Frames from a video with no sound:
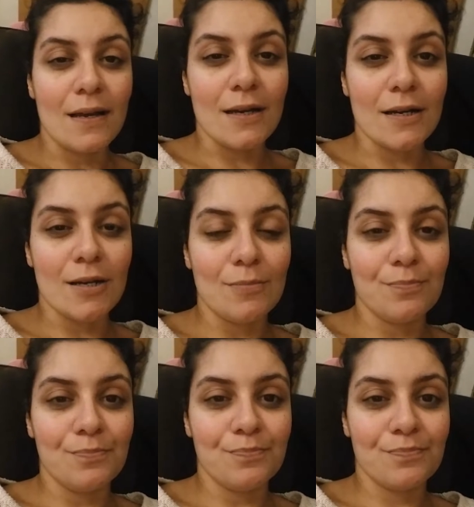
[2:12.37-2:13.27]

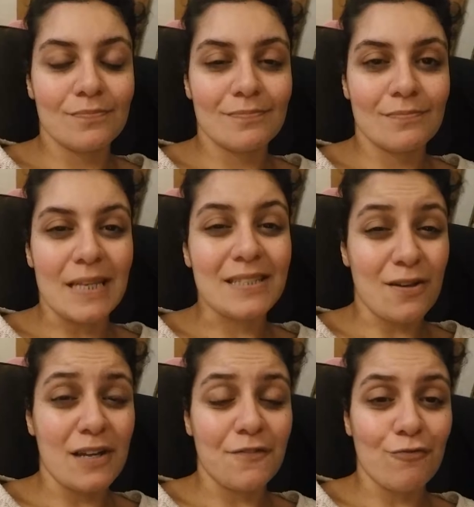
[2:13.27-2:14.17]
it's
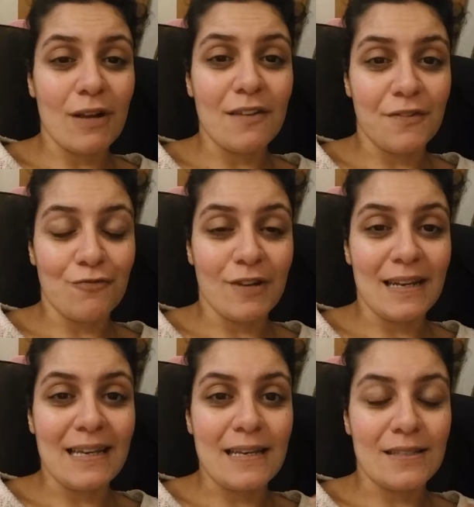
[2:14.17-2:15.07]
kind of irrelevant
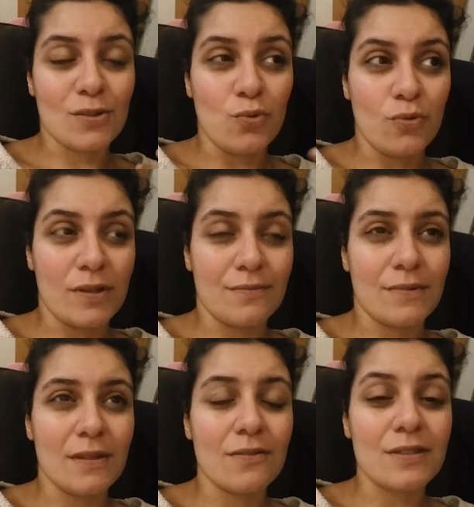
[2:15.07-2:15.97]
really. It's all
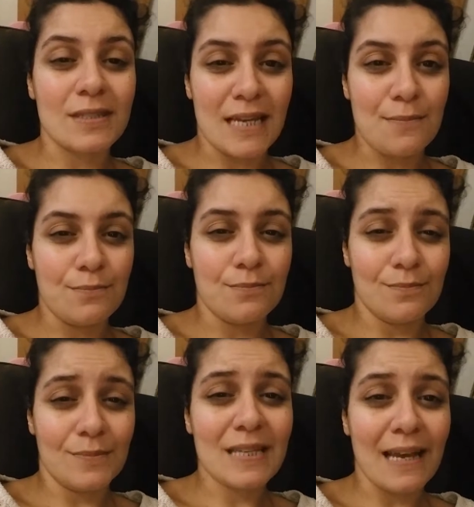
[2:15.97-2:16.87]
the
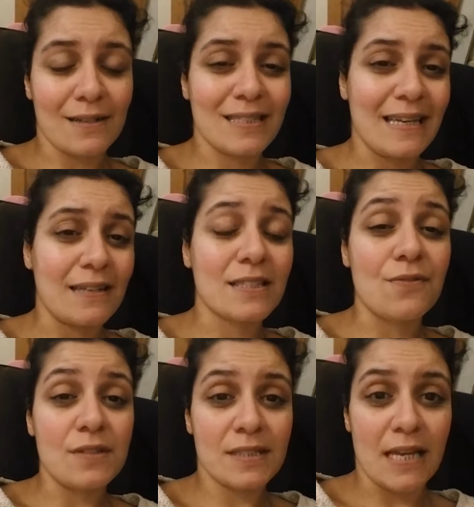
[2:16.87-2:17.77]
same tactics
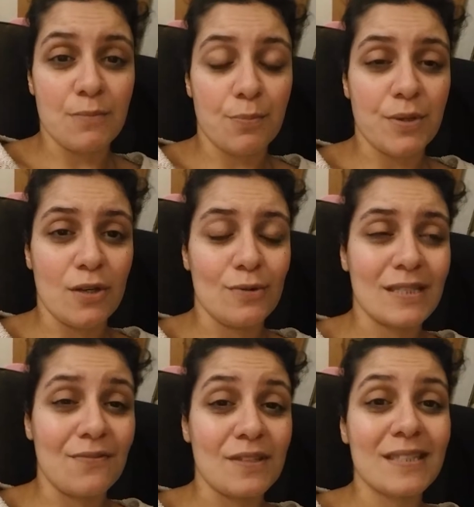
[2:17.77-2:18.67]
and the same
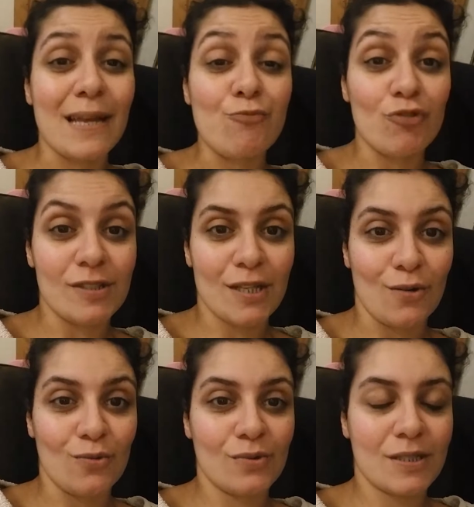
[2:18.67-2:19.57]
abuse and the same
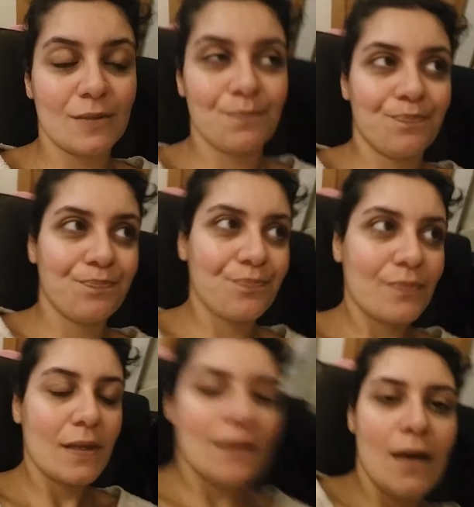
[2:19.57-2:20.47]
results.
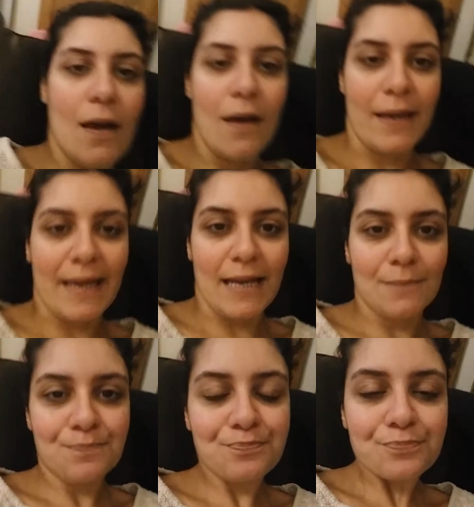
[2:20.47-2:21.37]
Okay.